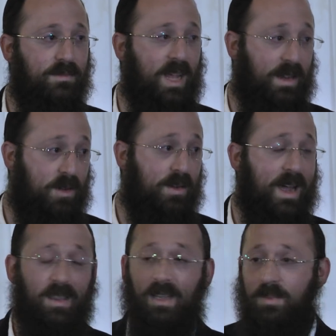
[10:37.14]
I know
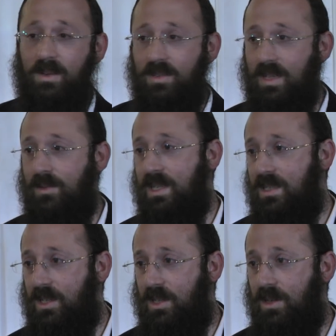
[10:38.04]
now that's because I was
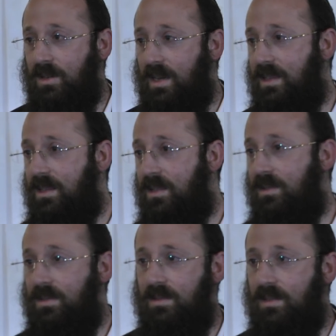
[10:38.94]
insecure and I didn't
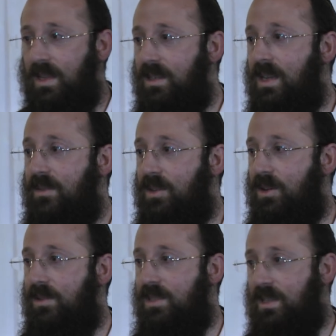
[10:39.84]
have the
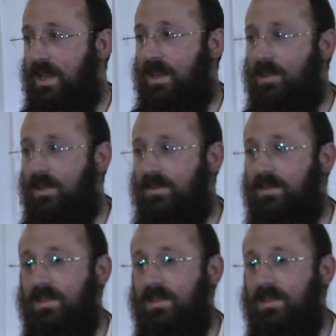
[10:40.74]
courage to take it off.